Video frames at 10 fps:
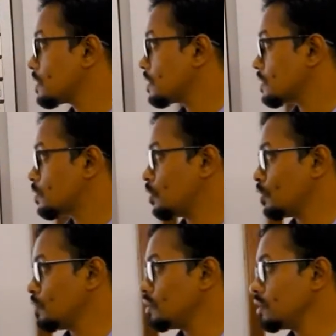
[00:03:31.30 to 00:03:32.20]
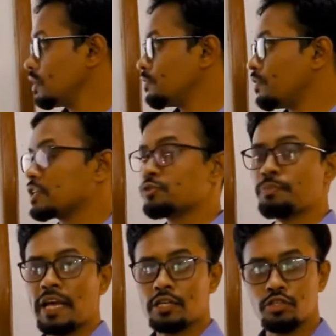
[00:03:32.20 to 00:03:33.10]
coal.
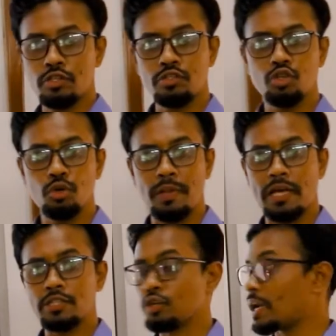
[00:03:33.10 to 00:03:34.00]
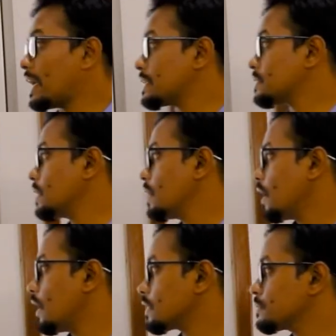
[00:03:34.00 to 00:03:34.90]
Phytoplankton, zooplankton, and
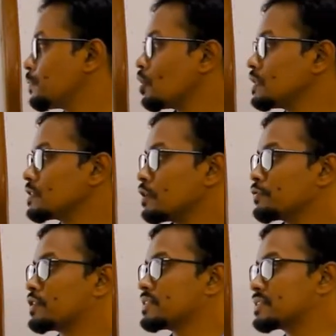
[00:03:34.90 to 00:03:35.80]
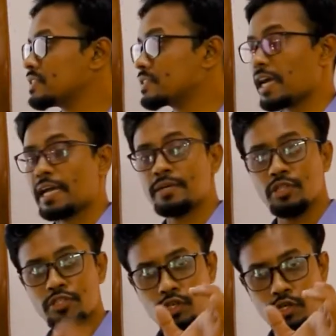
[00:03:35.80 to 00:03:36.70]
other bodies of diseased
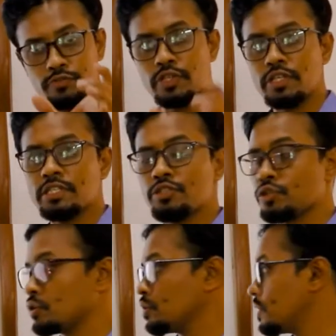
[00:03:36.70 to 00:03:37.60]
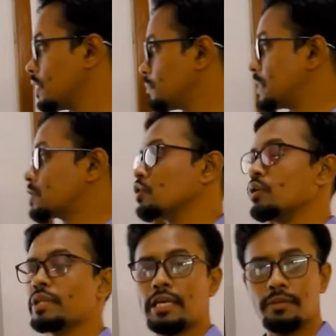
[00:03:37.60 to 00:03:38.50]
animals convert into
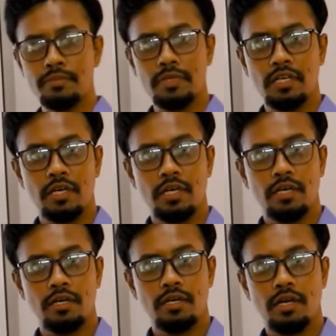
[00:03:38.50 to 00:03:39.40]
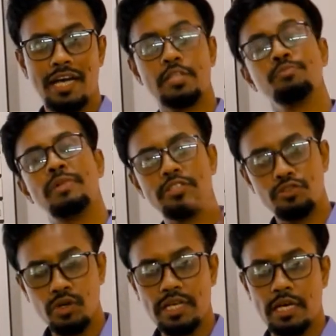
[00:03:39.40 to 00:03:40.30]
petroleum. And
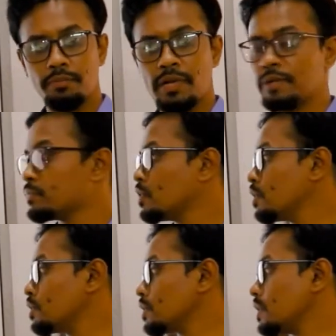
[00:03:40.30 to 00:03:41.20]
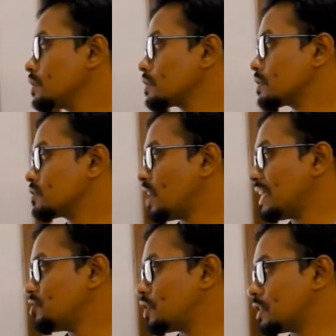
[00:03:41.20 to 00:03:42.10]
petroleum, by more
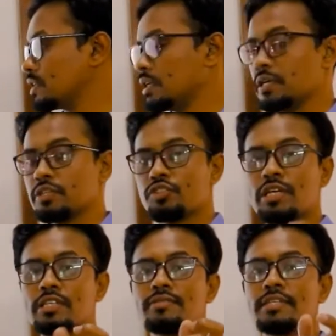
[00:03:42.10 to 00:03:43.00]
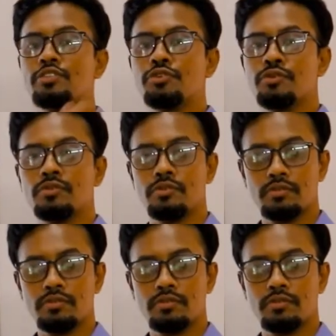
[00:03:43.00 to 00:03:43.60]
changing, turns into